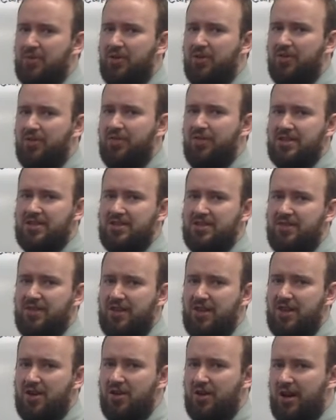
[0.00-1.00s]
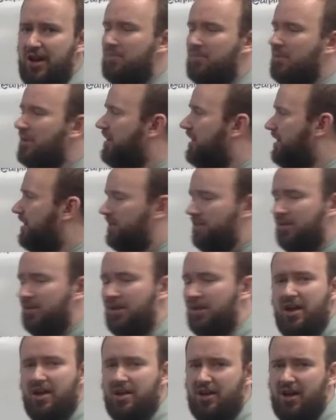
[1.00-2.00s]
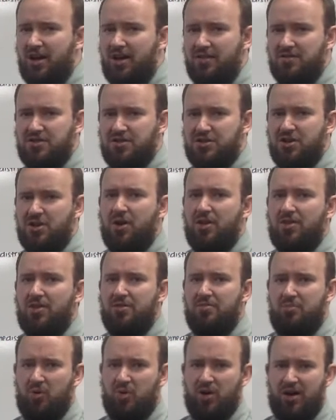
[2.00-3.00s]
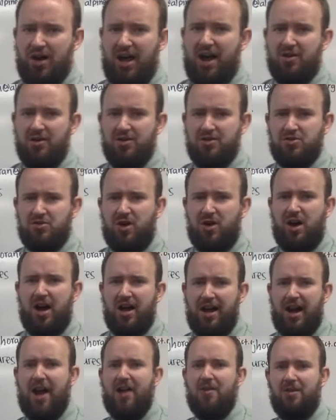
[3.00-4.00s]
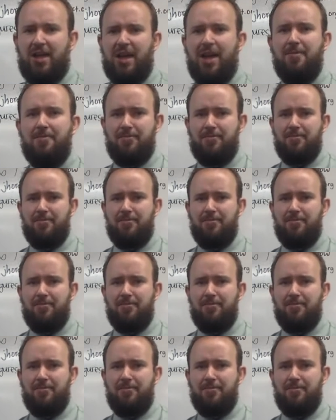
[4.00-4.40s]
for this video, and I'm going to kind of show on the board how to draw it out, okay?